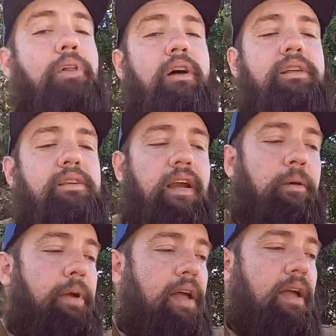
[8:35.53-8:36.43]
plus.
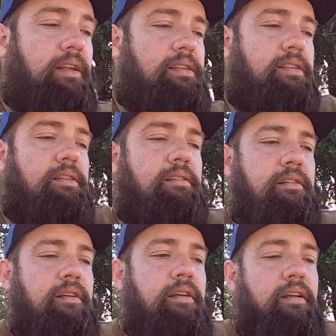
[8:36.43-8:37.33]
Airbags,
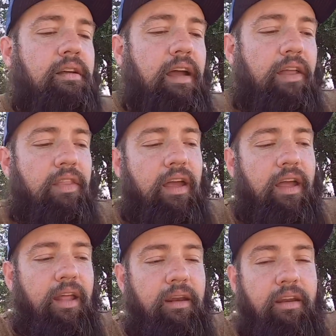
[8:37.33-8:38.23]
and
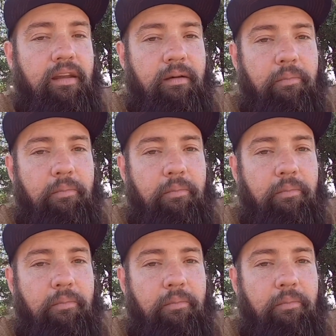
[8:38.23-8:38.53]
then